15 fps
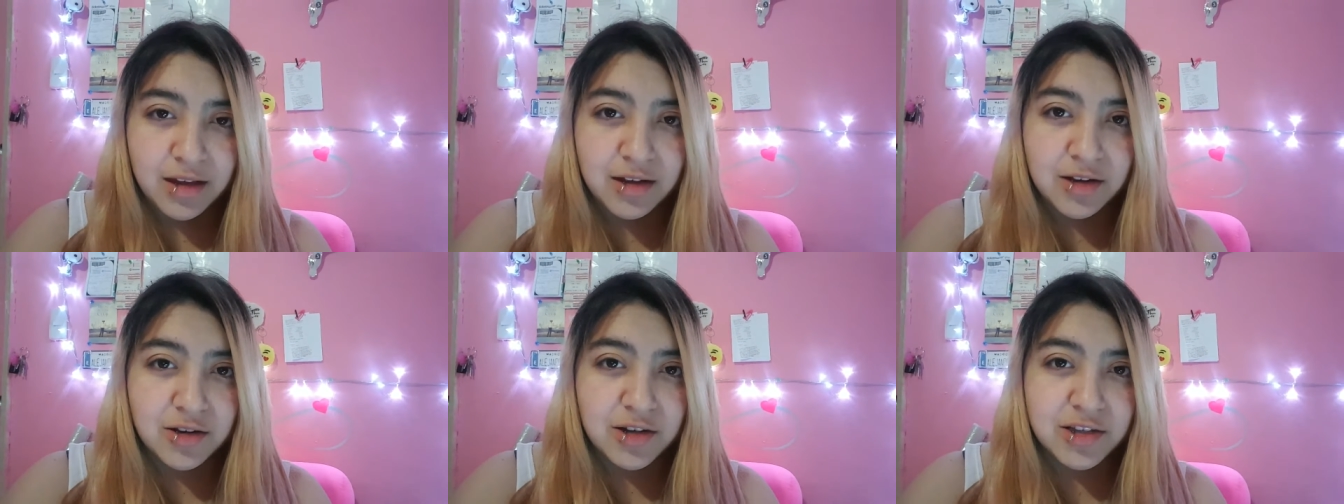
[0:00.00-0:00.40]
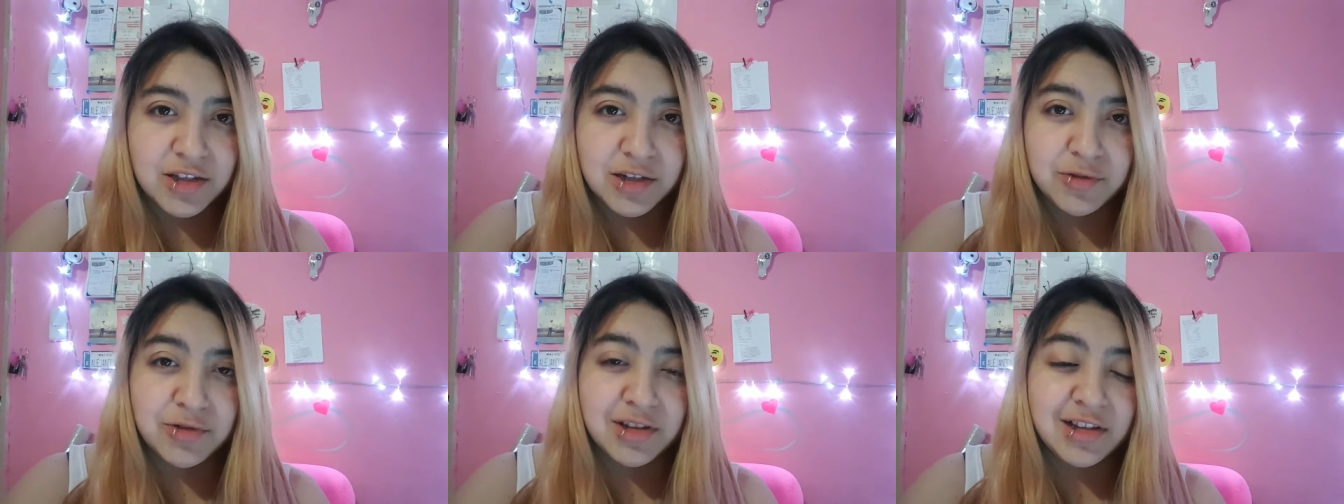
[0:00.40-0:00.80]
because
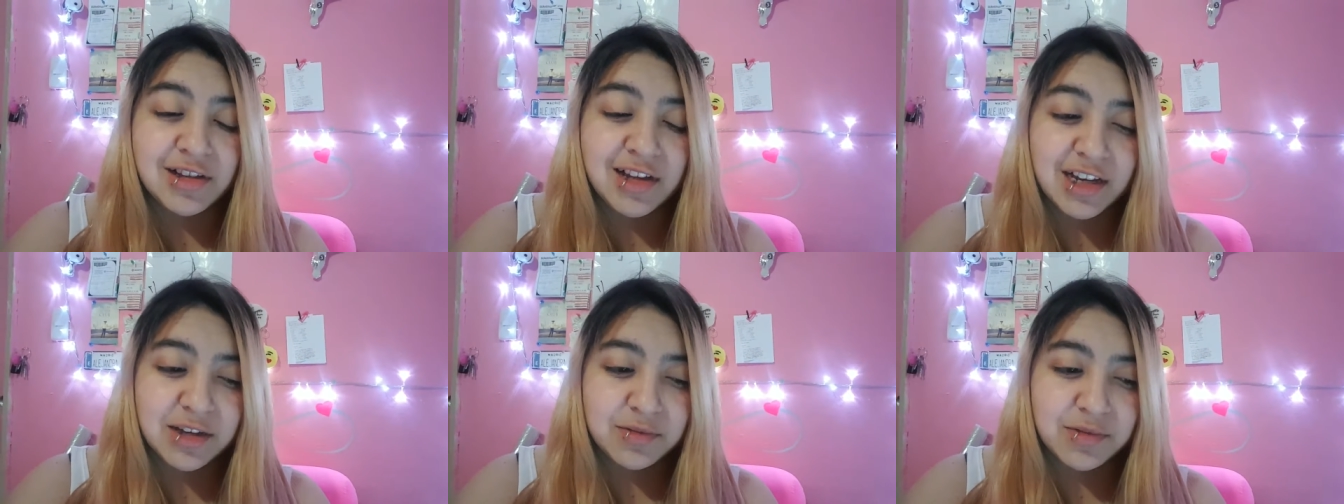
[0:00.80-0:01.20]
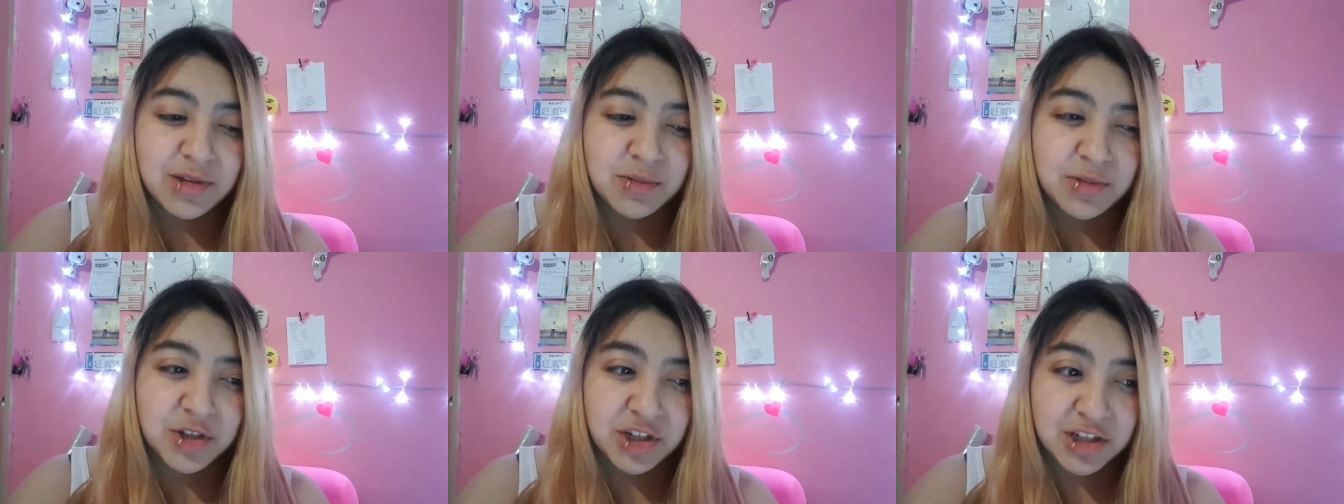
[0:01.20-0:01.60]
I really like
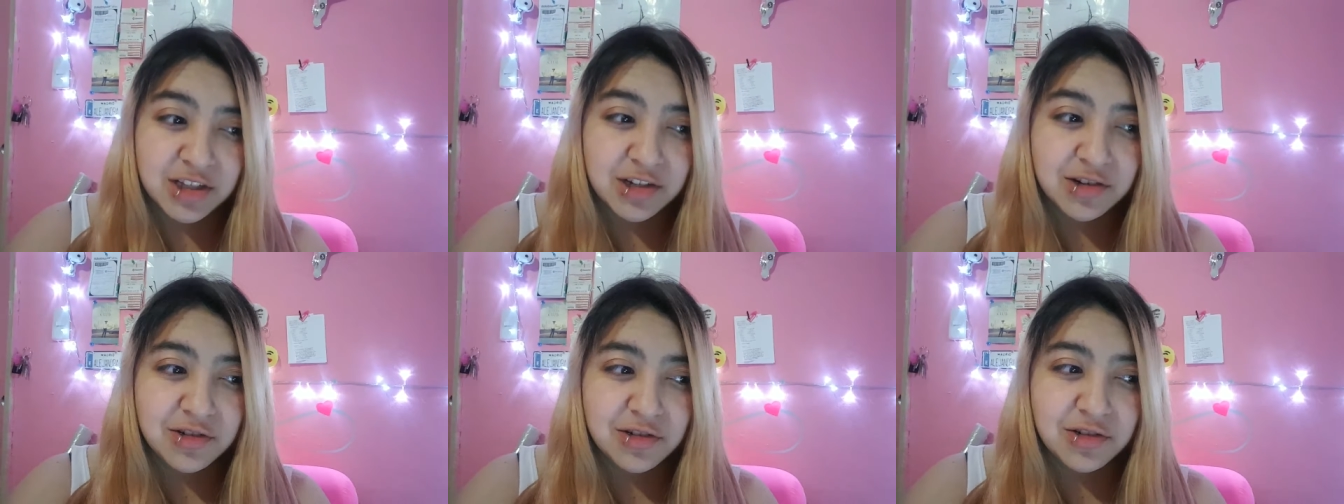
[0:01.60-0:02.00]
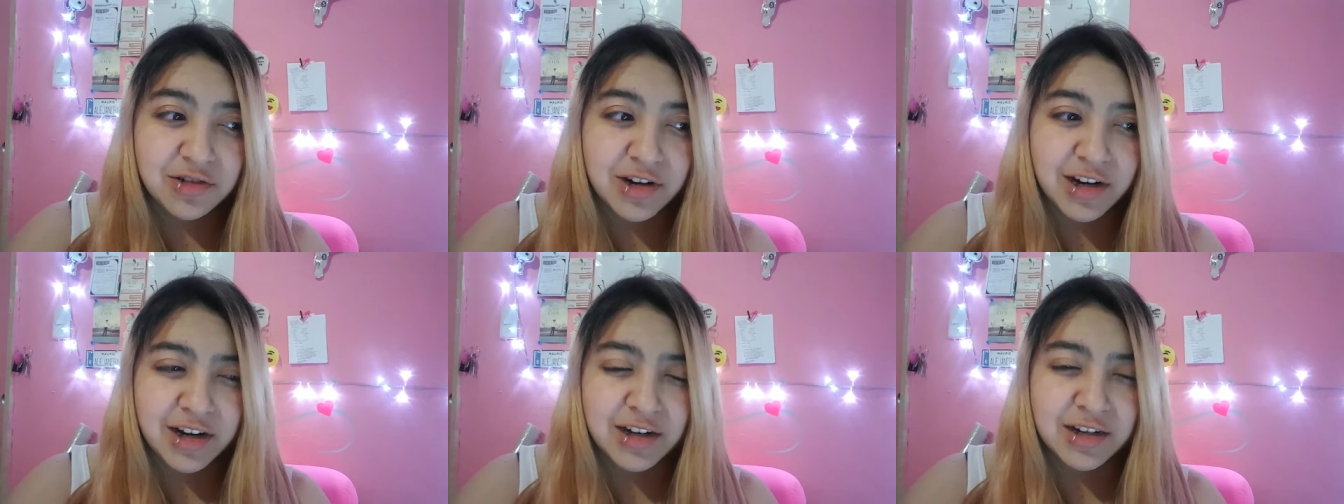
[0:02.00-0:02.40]
the magenta color
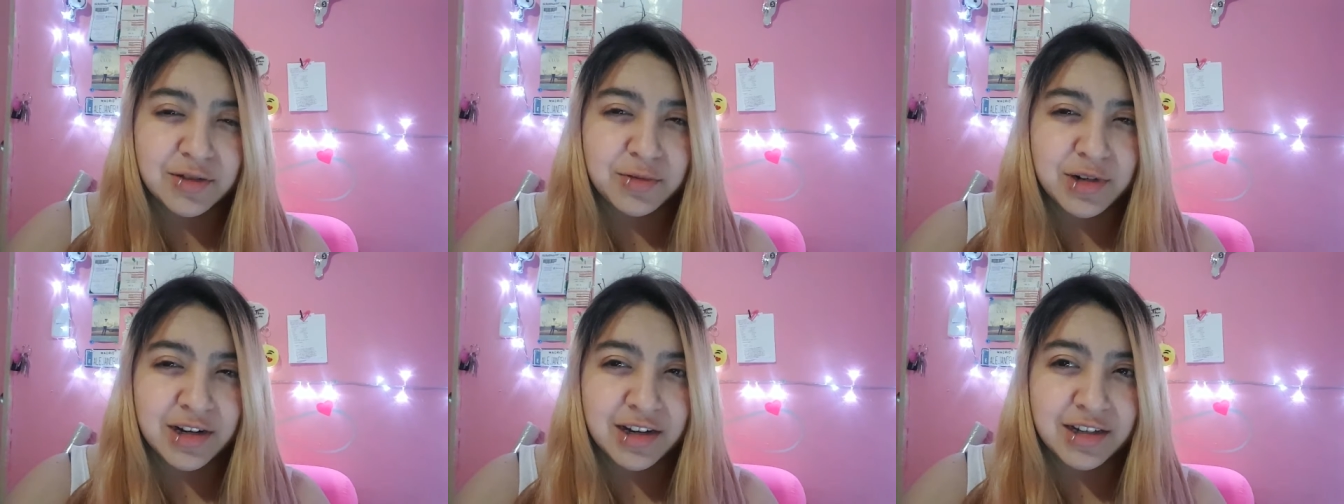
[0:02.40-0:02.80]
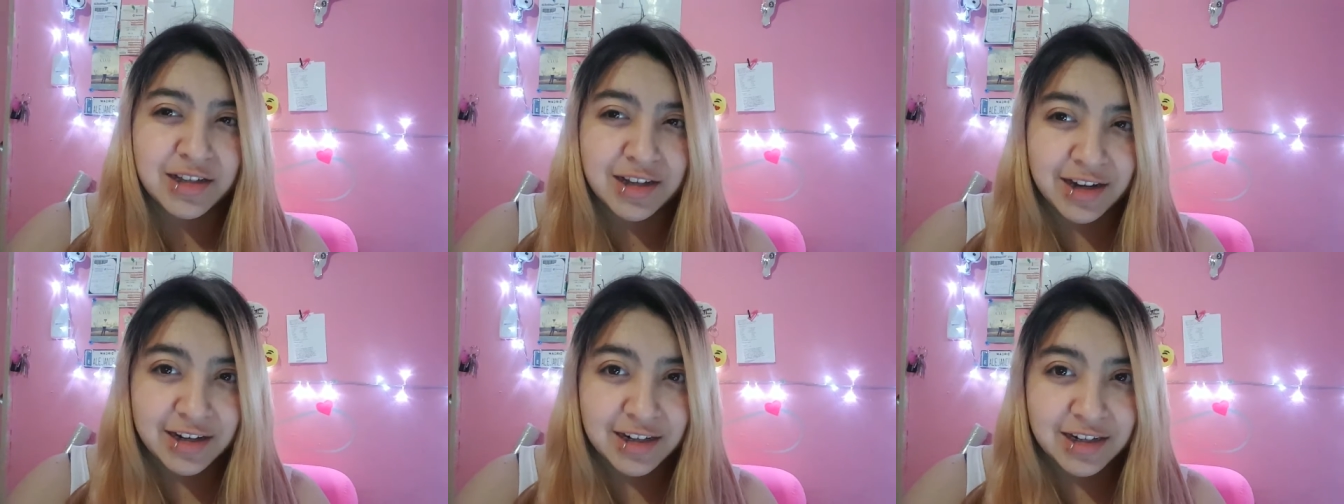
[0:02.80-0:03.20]
and when I
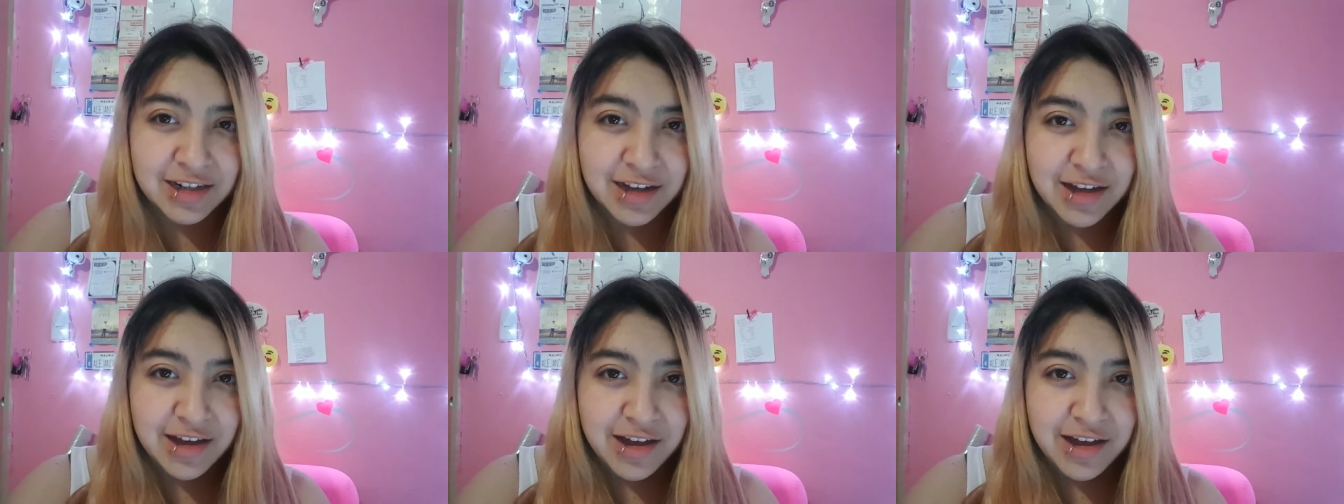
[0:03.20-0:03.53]
dye it